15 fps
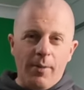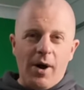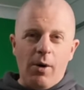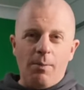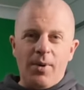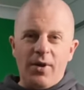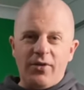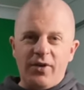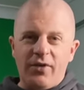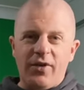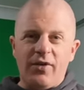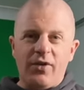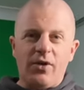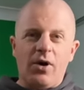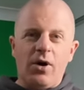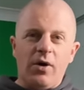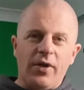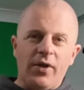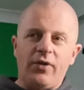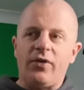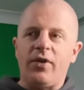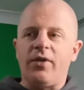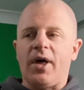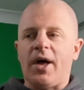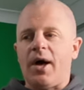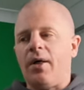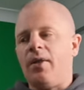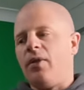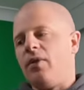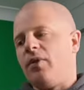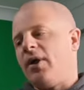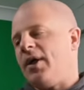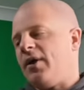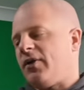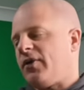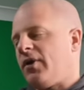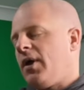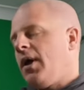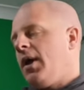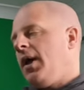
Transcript: about businesses and all this and that and this,